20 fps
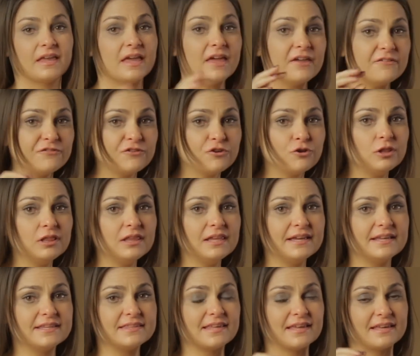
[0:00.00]
If your
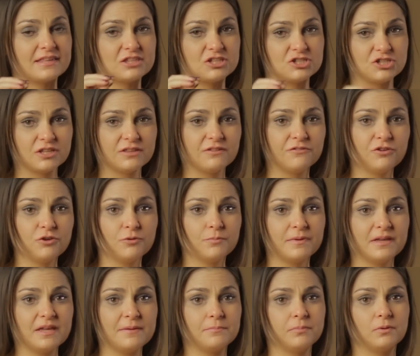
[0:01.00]
list has just few
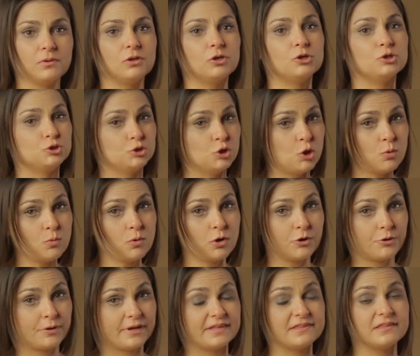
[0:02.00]
people, no
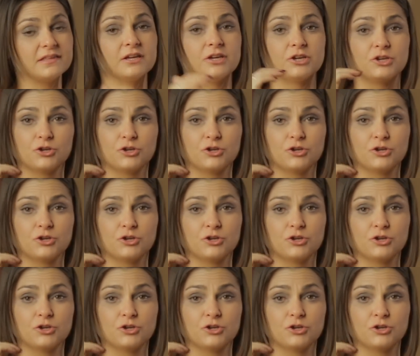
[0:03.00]
worries.